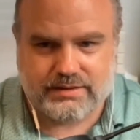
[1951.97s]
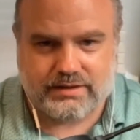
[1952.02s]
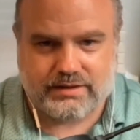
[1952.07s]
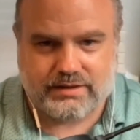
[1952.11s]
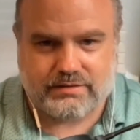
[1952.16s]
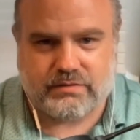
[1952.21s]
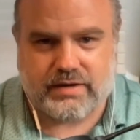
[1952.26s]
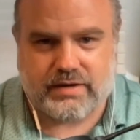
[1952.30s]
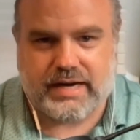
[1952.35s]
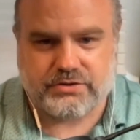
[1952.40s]

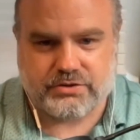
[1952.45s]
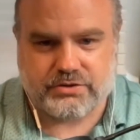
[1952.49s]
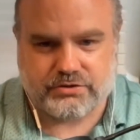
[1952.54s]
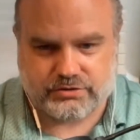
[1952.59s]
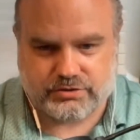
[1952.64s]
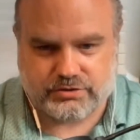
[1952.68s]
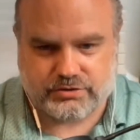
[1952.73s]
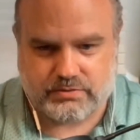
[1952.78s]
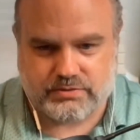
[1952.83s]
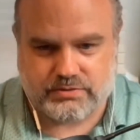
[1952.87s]

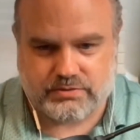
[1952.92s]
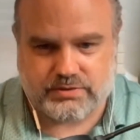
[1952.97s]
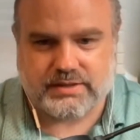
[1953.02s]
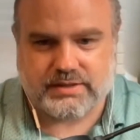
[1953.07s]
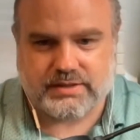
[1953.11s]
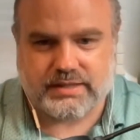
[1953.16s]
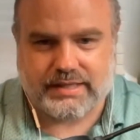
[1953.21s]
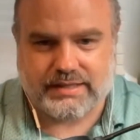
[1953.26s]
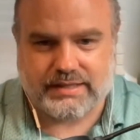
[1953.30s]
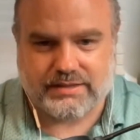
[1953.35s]
advisors are supposed to
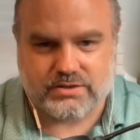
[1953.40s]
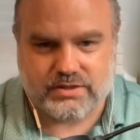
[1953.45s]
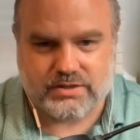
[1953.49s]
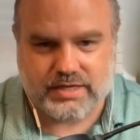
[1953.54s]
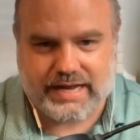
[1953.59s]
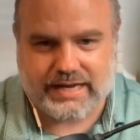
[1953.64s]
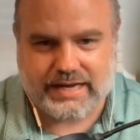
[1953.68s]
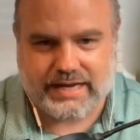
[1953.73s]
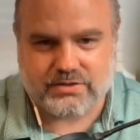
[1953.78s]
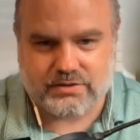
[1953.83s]
say it's
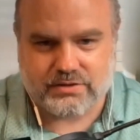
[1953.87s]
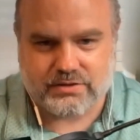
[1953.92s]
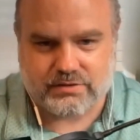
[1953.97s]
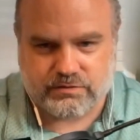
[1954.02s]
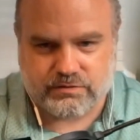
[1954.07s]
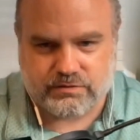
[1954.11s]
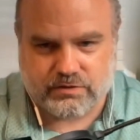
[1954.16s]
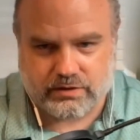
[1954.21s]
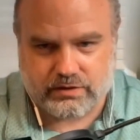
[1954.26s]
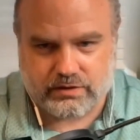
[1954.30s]
tax
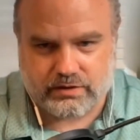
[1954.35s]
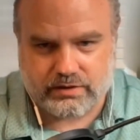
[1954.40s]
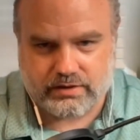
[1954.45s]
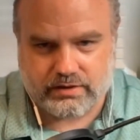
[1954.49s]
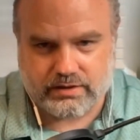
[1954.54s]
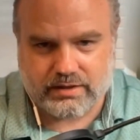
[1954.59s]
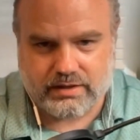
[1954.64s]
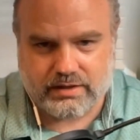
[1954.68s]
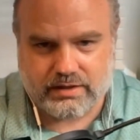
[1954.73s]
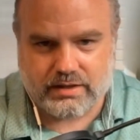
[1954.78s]
deferred,